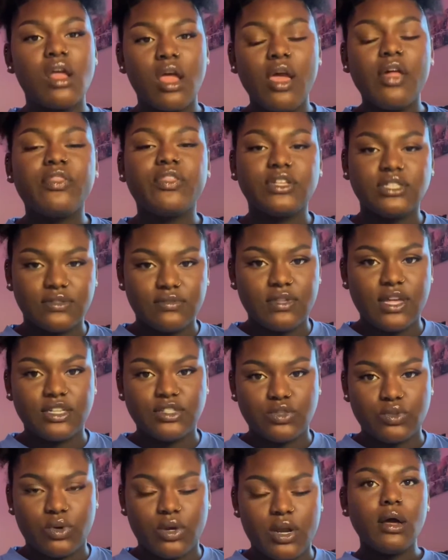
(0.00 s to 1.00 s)
things of that
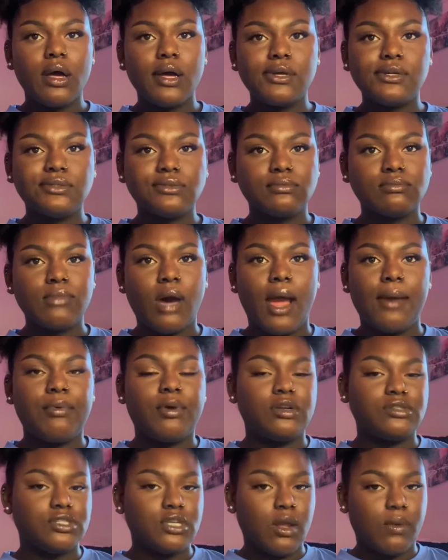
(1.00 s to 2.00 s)
sort. My
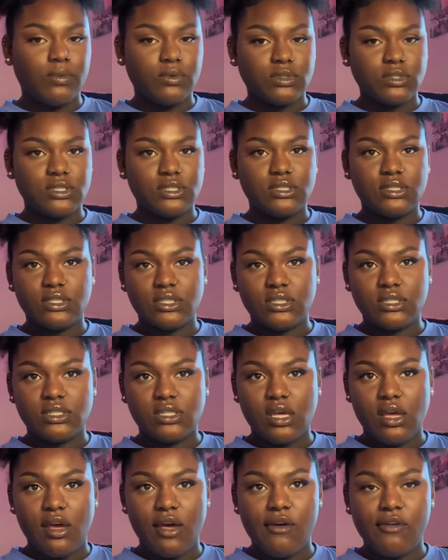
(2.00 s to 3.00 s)
project will consist
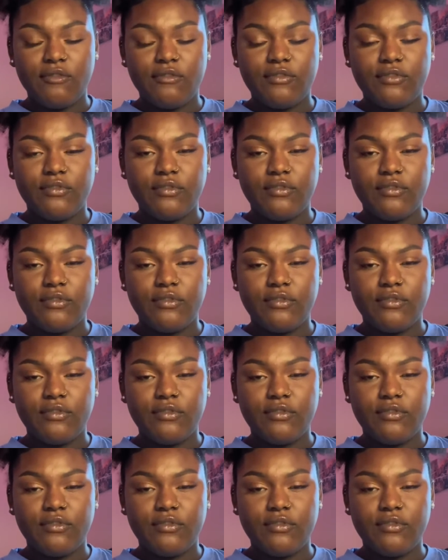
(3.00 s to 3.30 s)
of